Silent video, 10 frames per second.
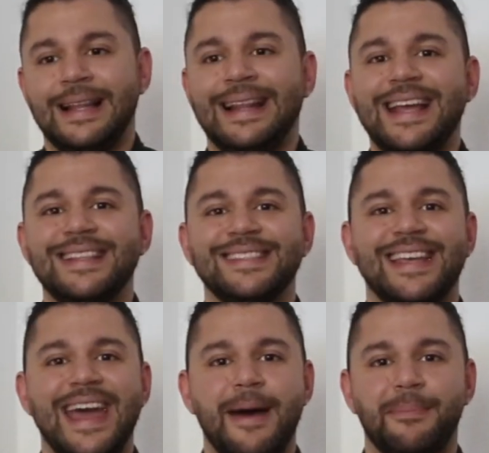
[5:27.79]
Lens
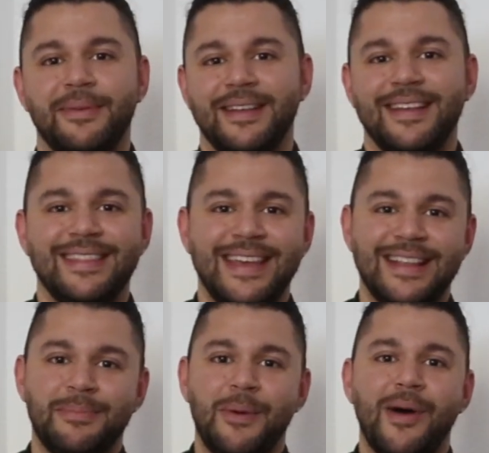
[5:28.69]
cap.
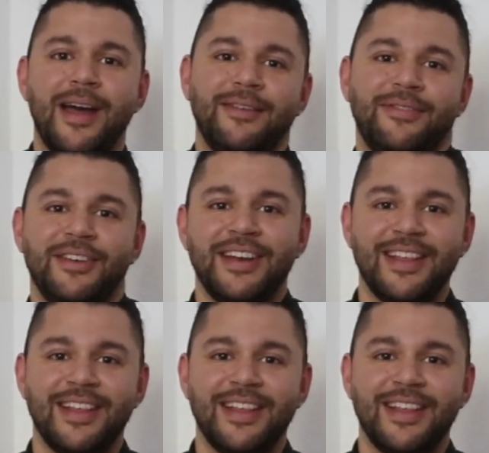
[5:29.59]
That's my wife.